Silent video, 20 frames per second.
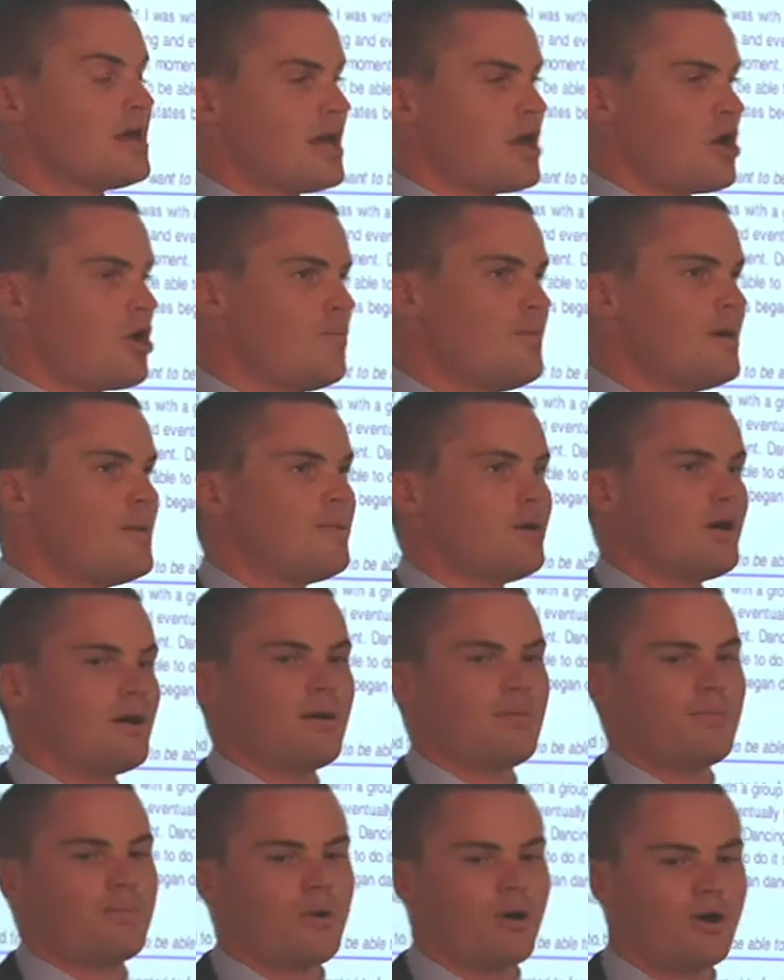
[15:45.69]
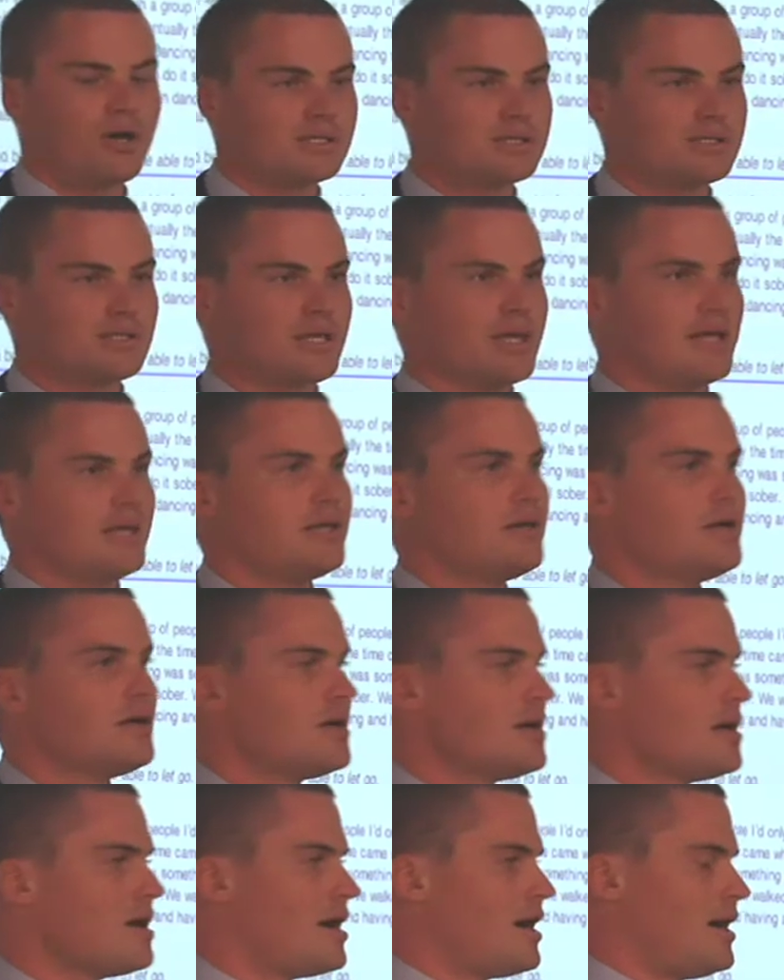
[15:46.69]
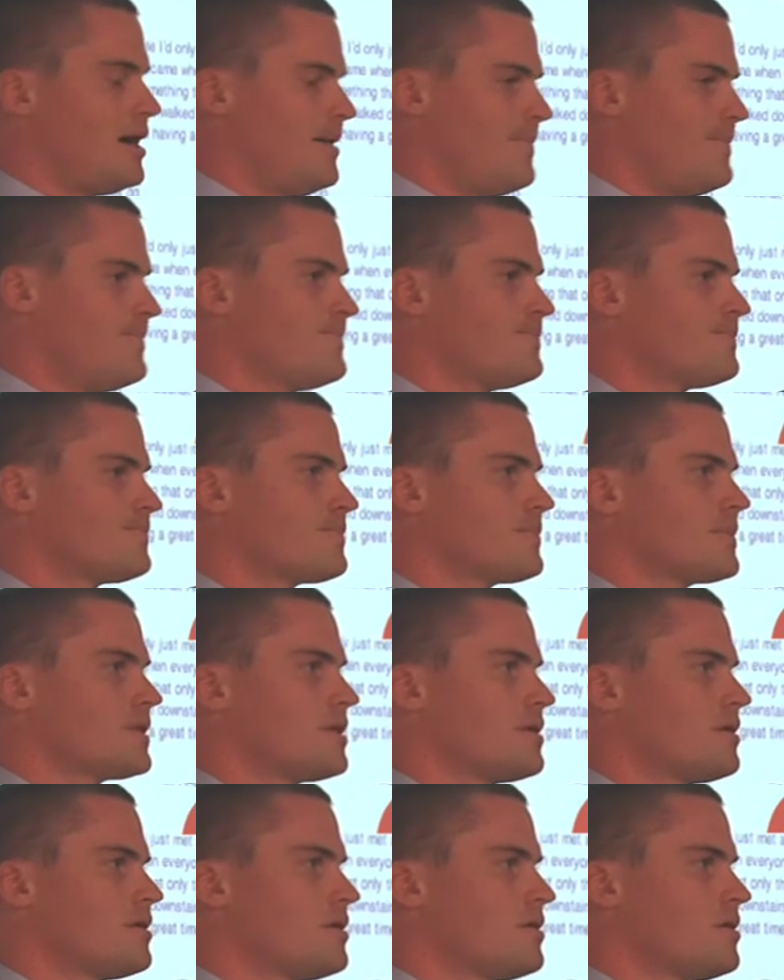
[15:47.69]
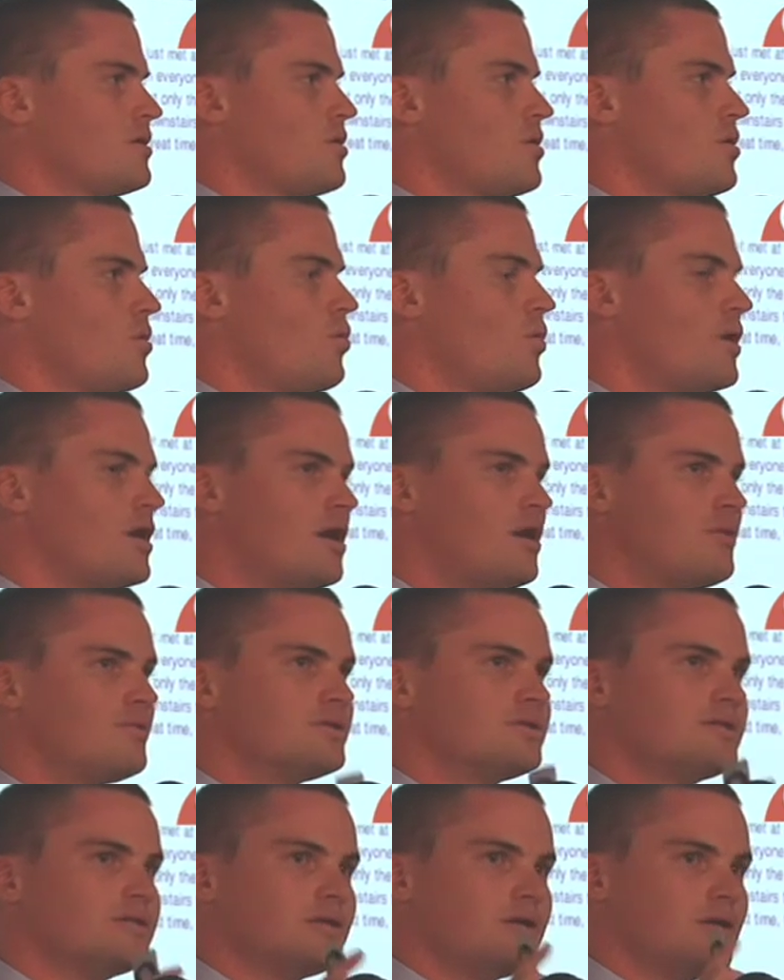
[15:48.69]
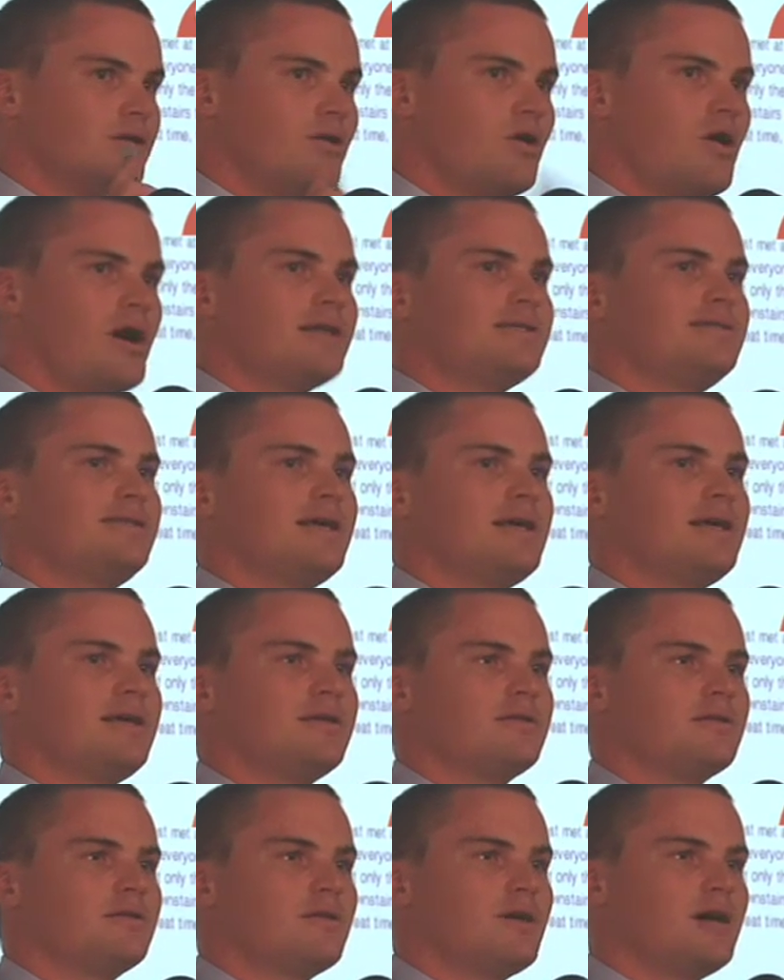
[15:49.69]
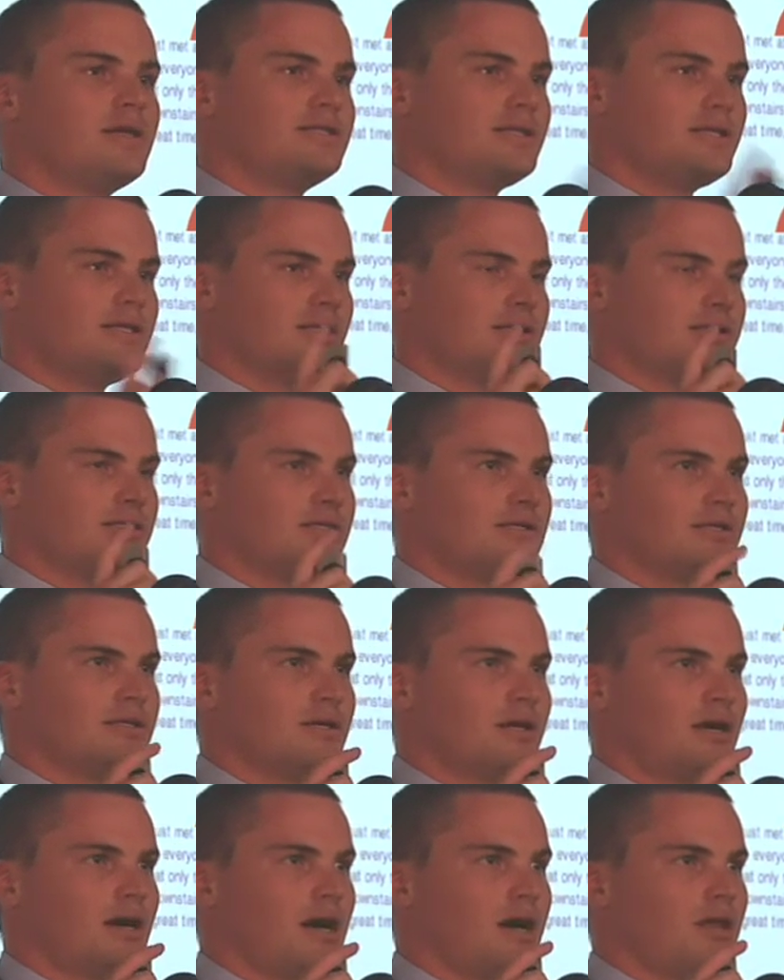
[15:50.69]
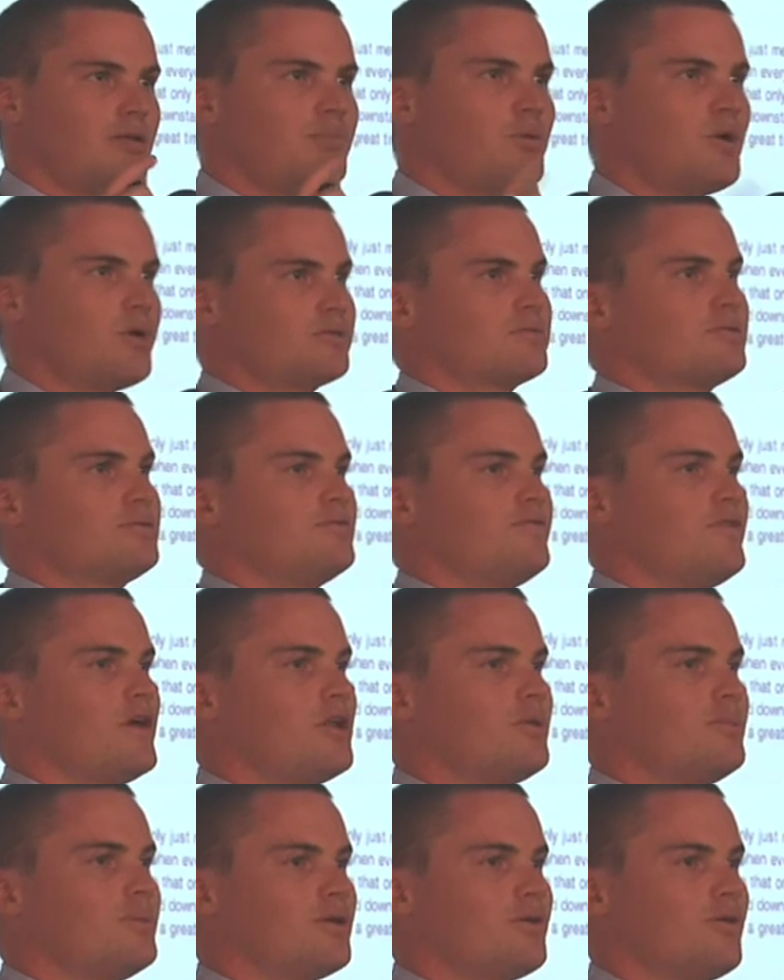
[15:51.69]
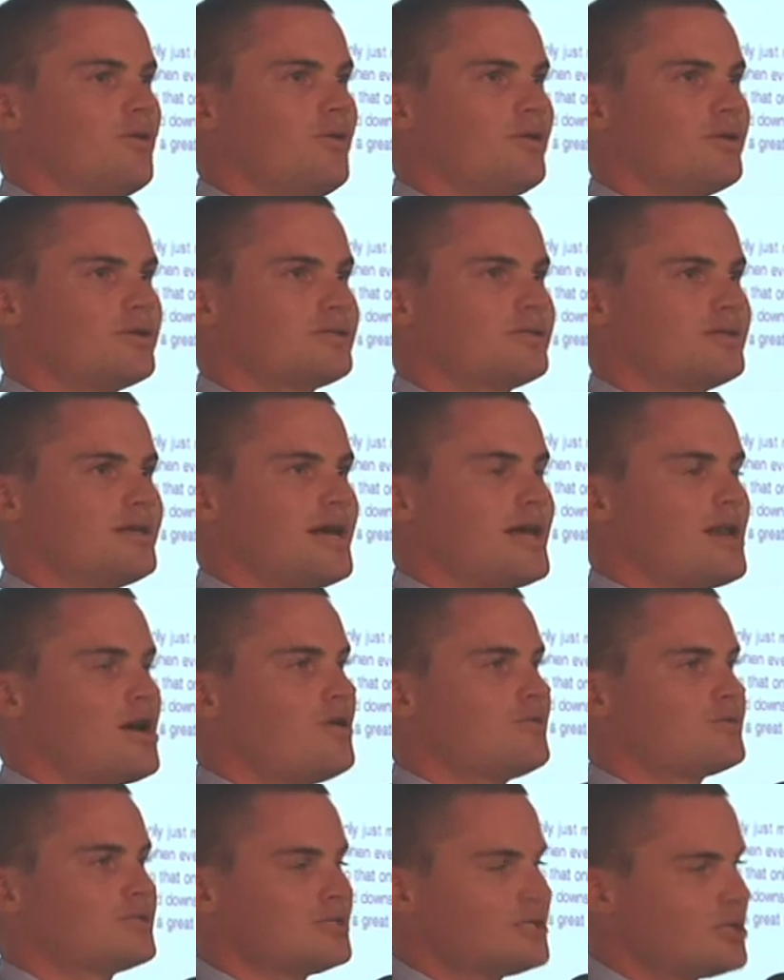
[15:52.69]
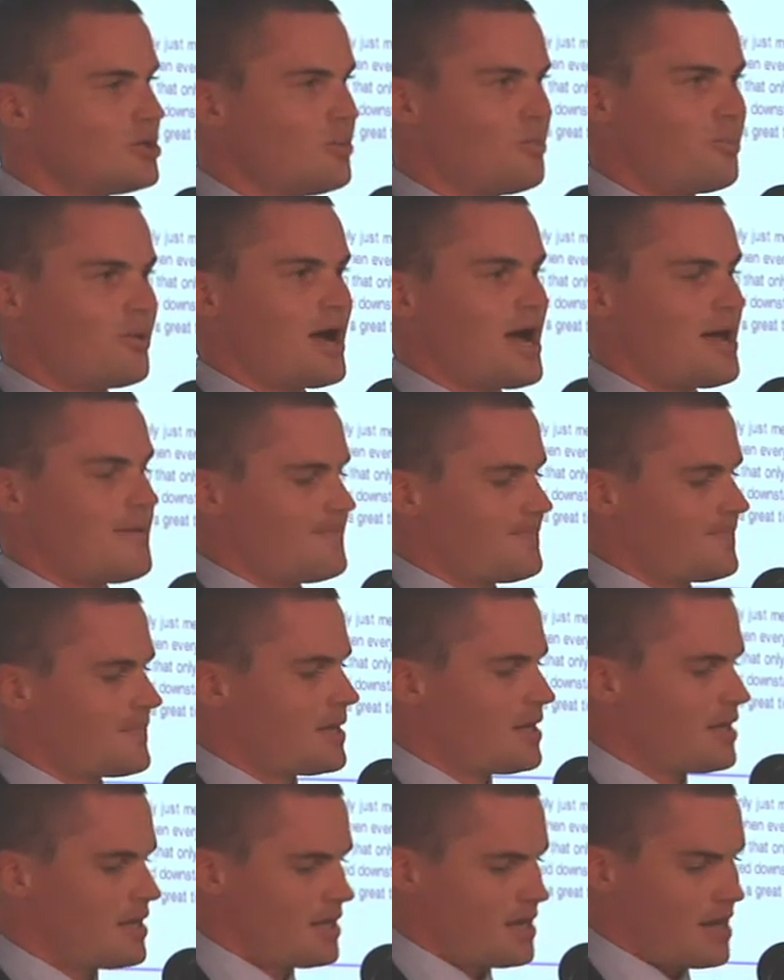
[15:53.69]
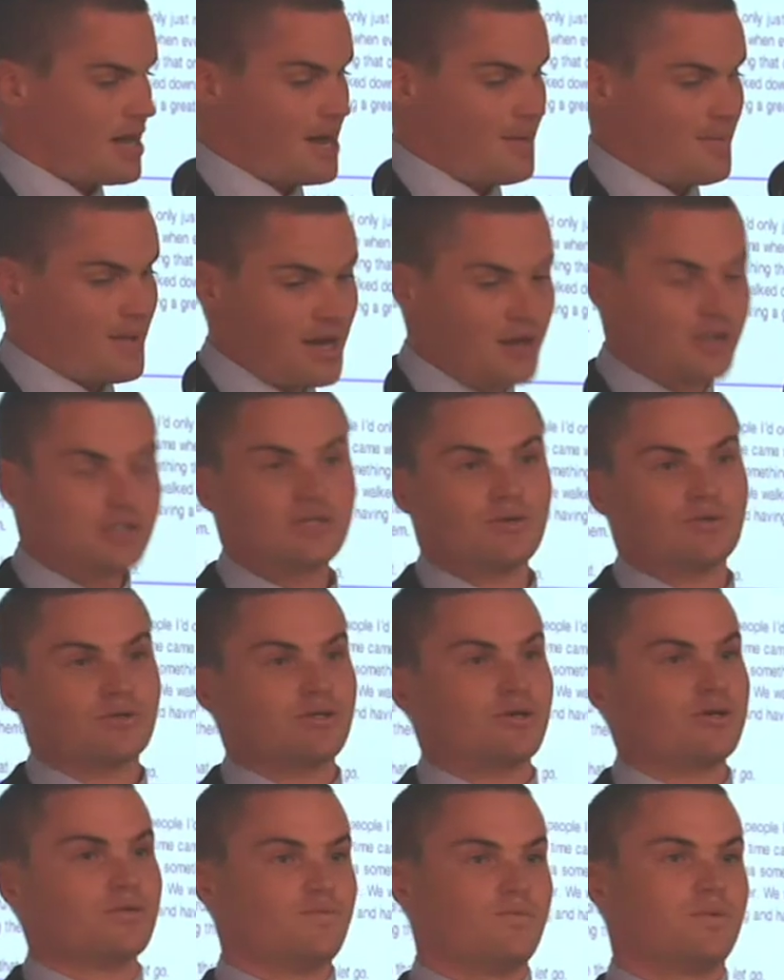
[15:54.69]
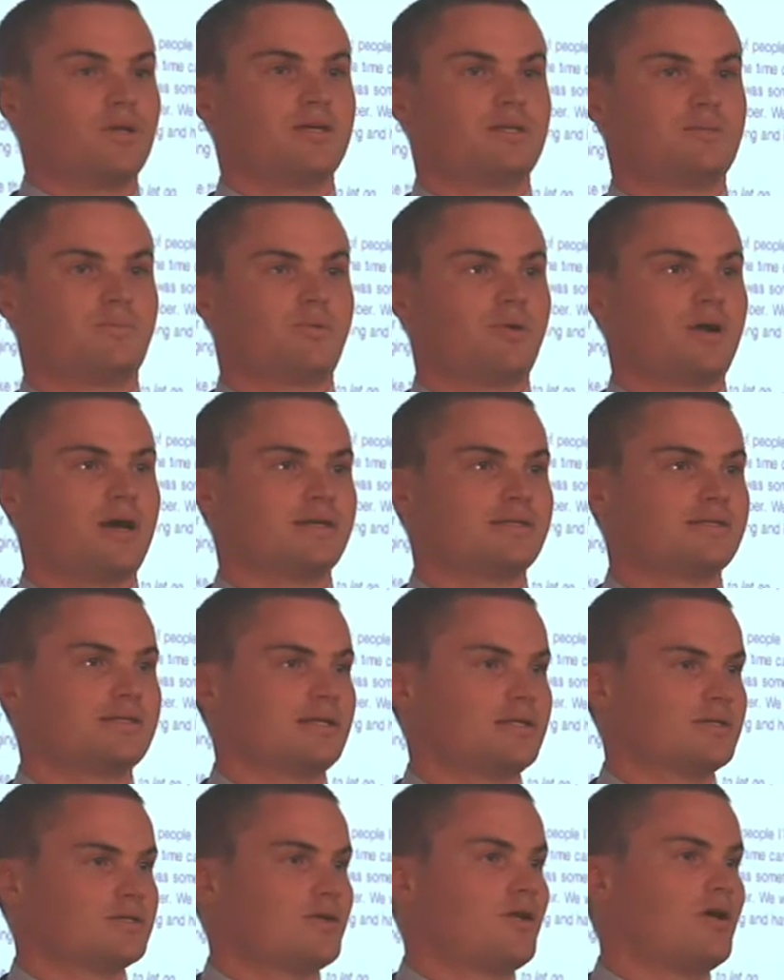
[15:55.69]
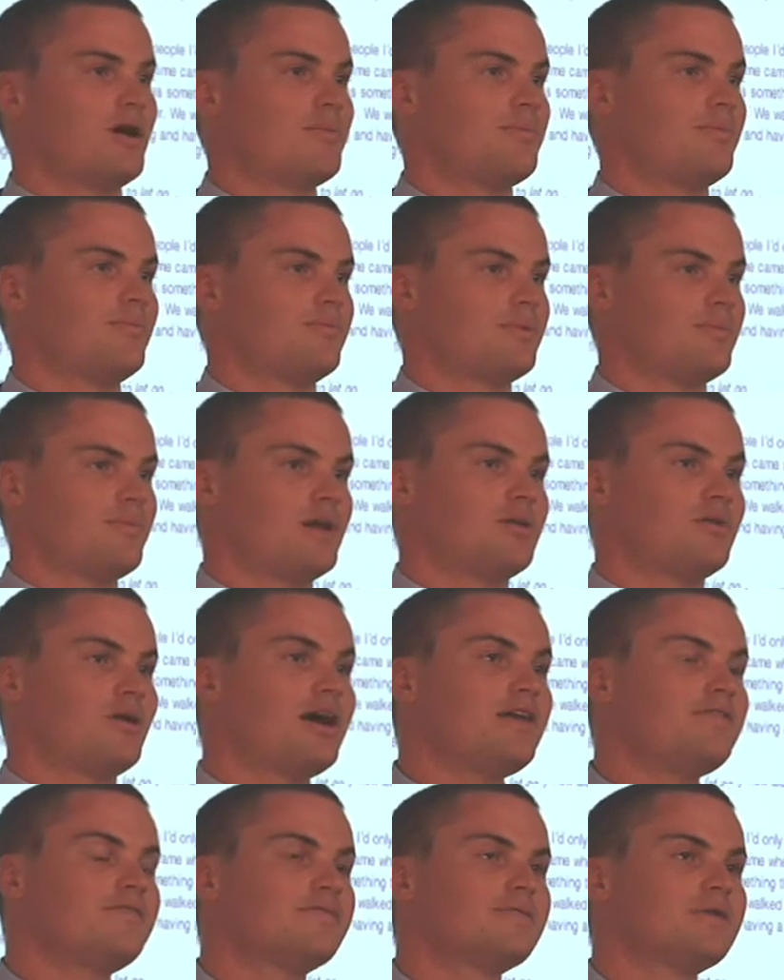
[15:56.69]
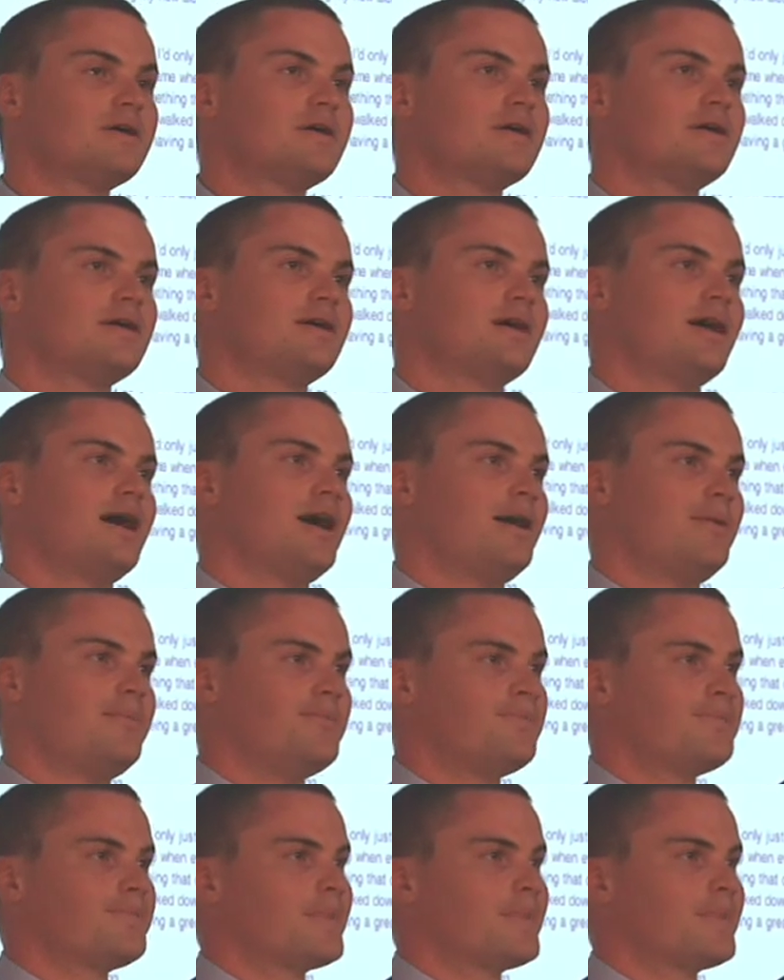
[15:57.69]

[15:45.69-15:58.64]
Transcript: And I remember personally, um, when I was nineteen, I did this uh, personal development course, and I was a little brat. Um, and I was also really depressed at the time in my life. Um,